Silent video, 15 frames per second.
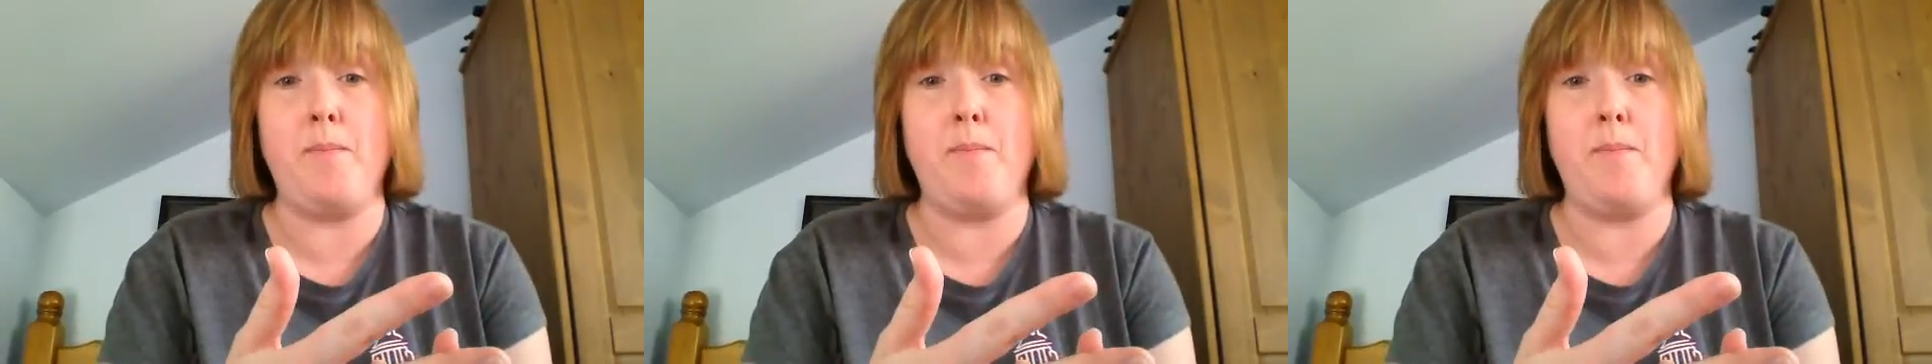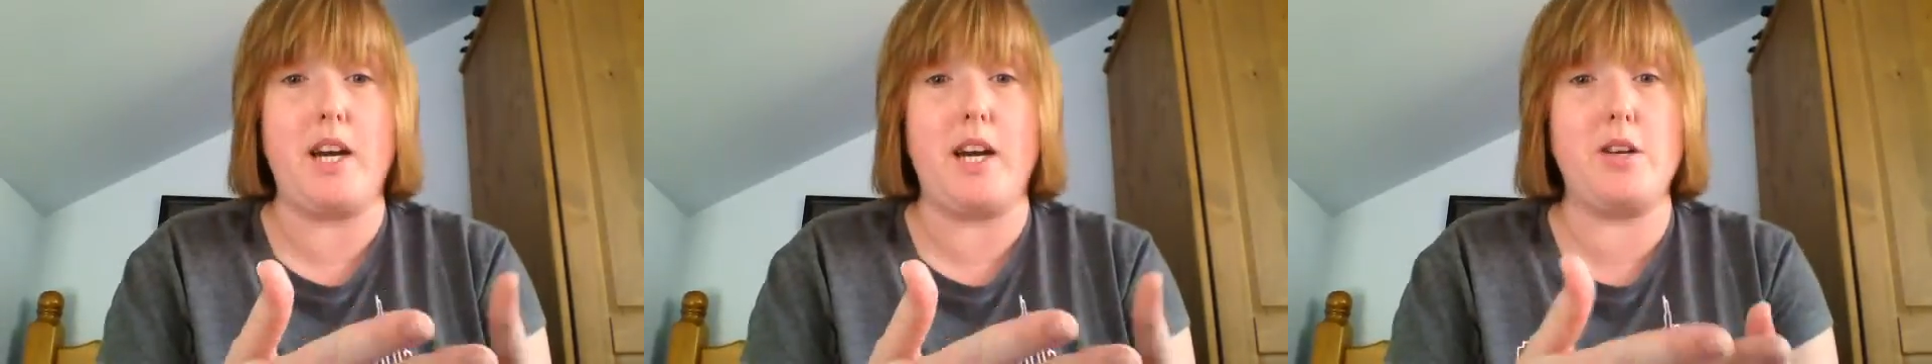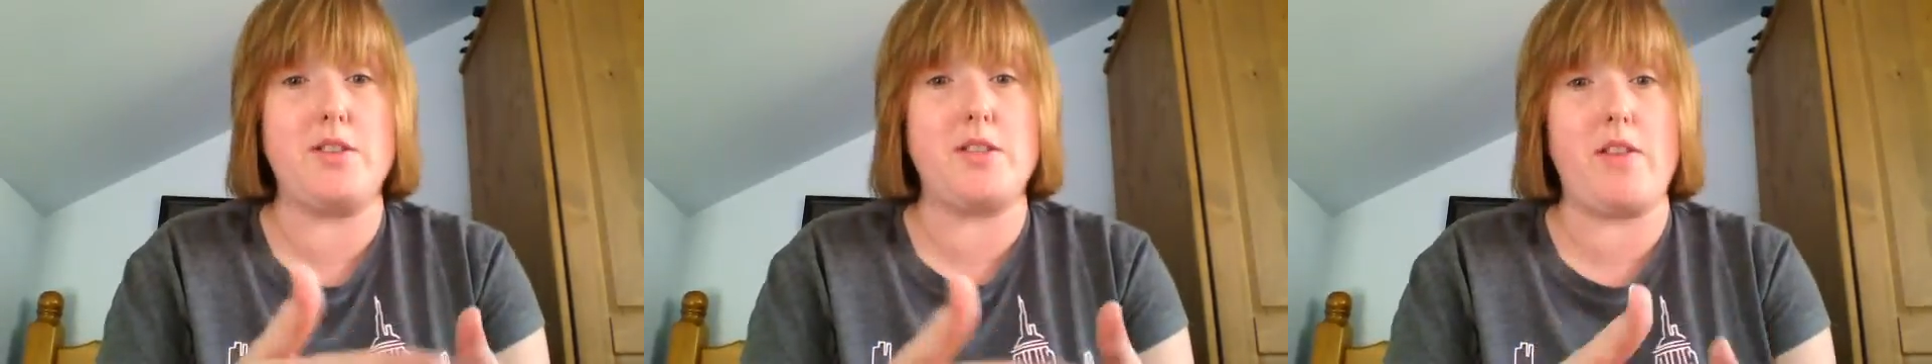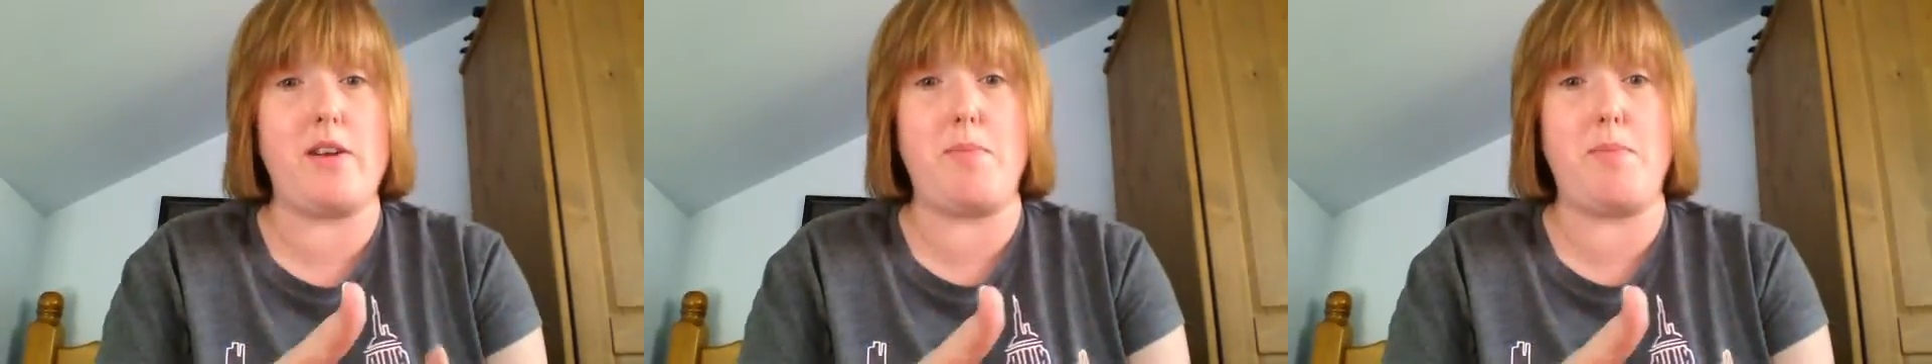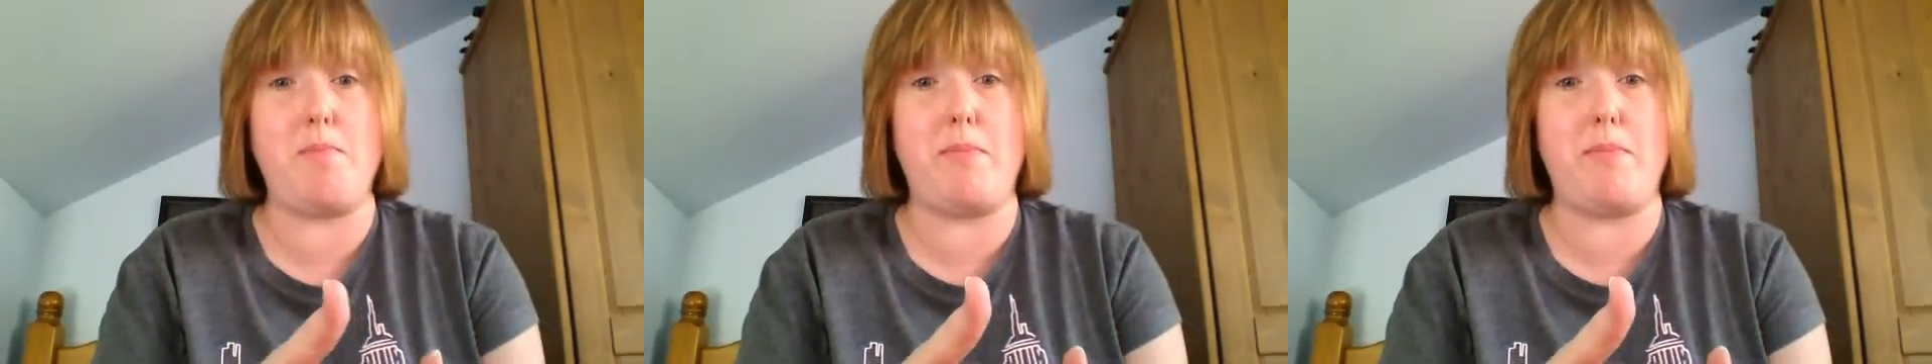so they've
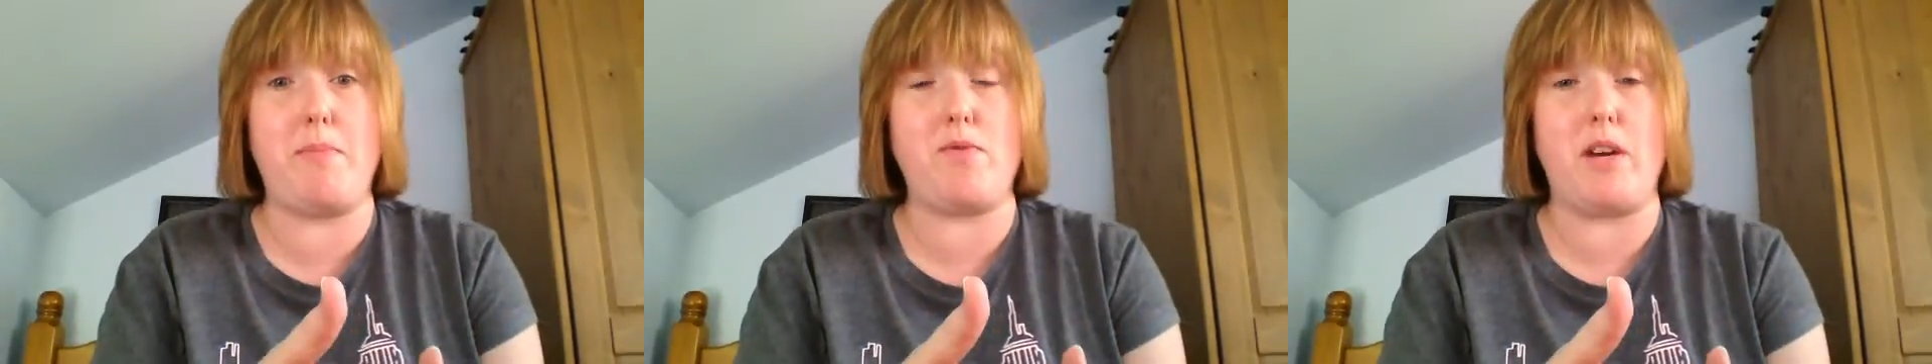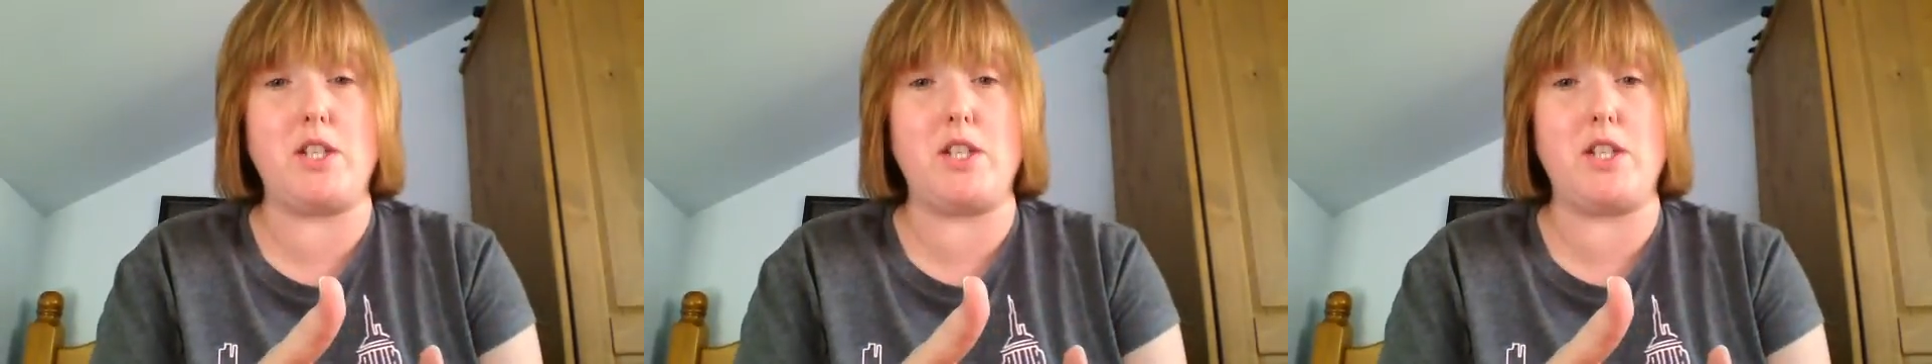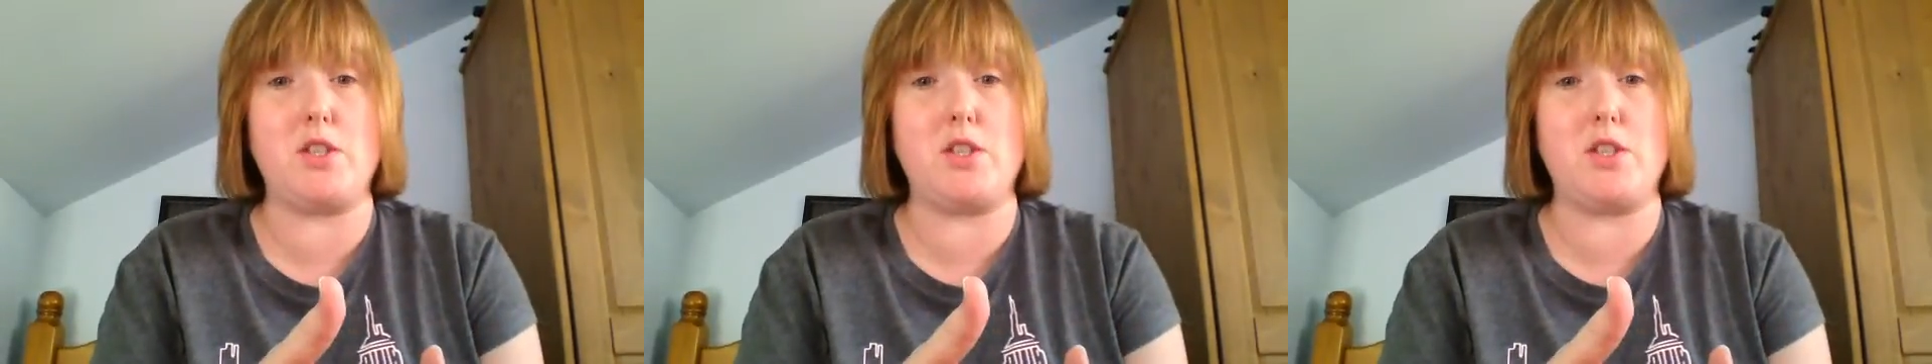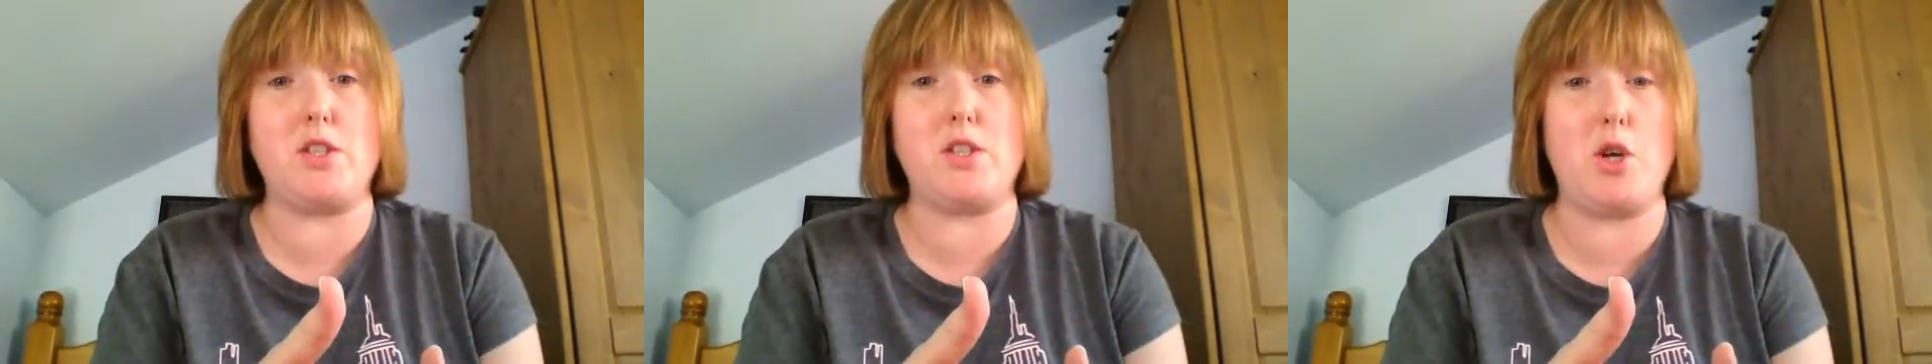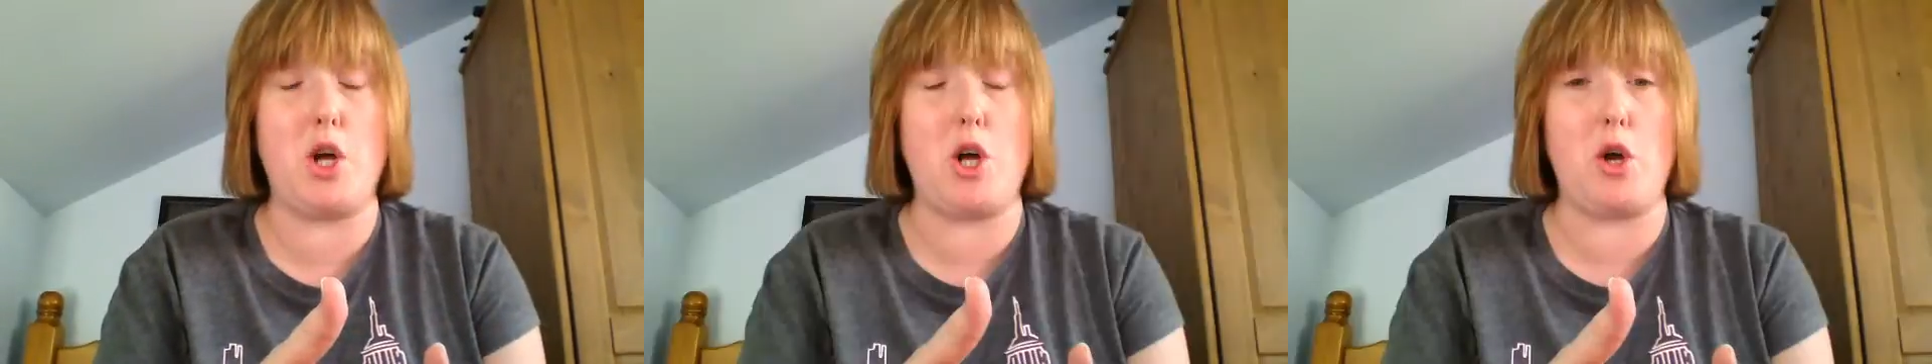been best friends
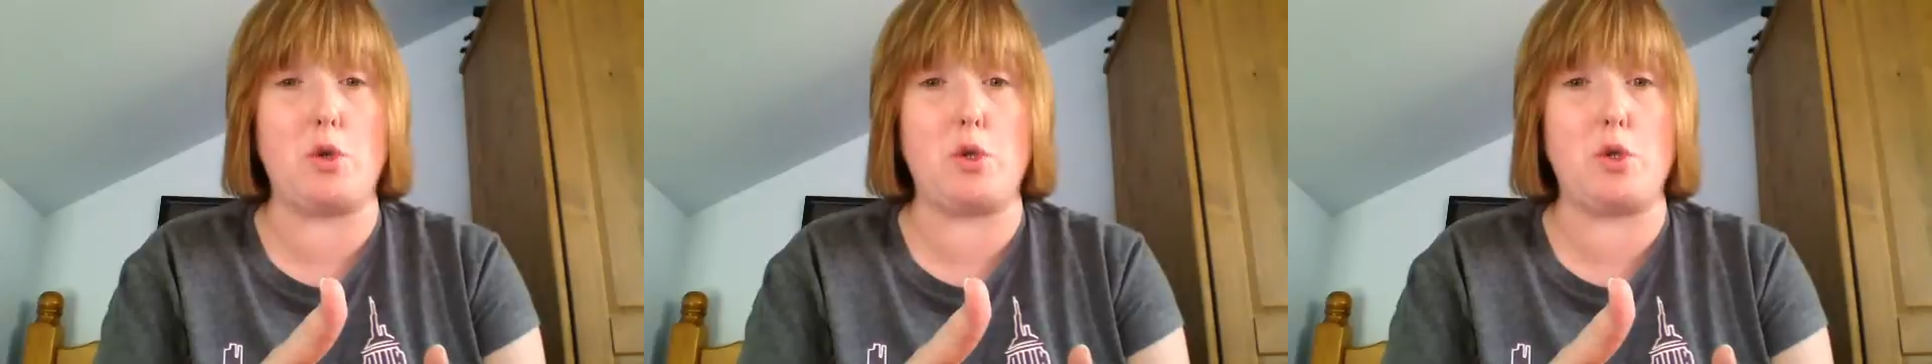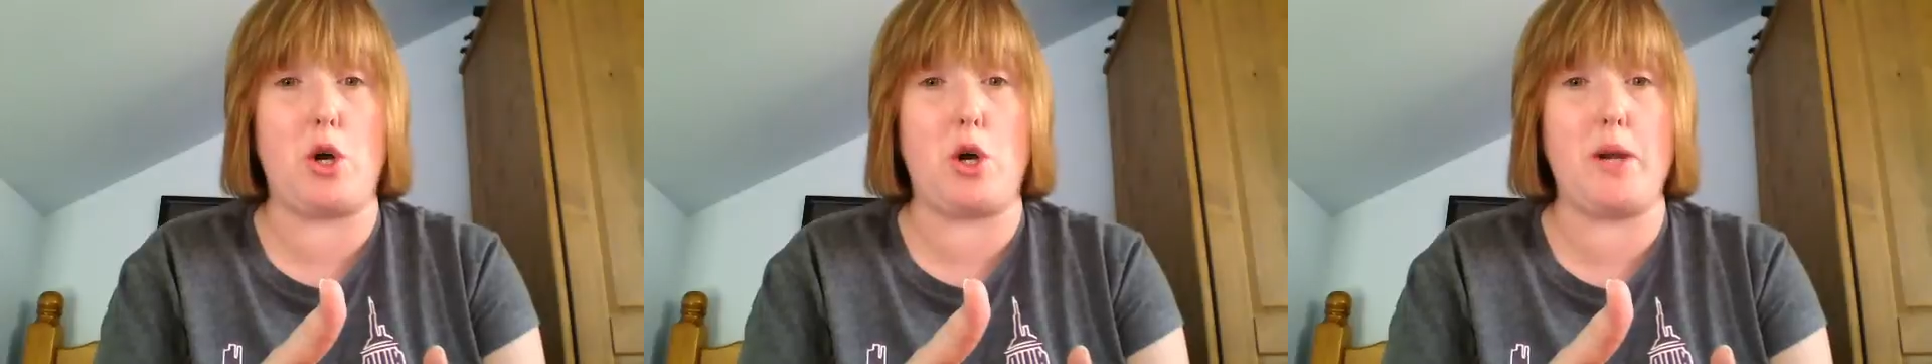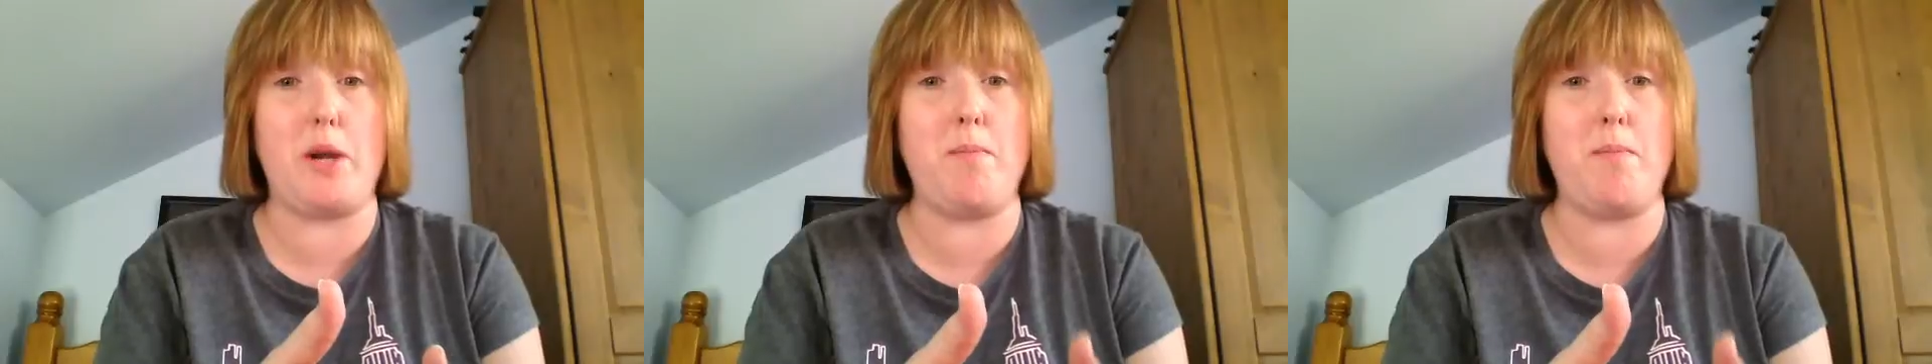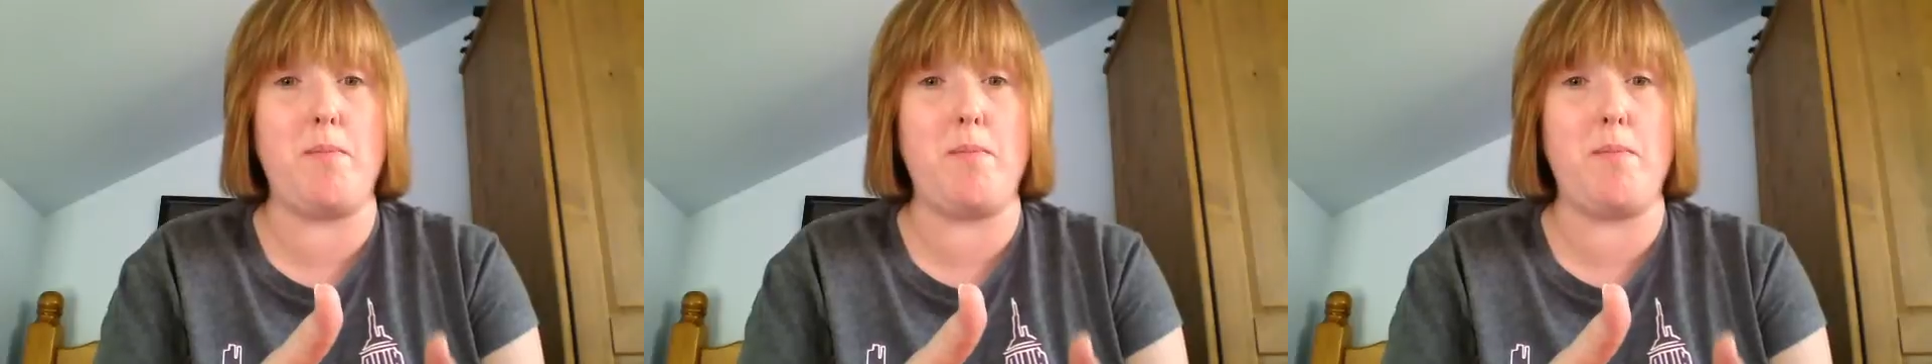for a long time,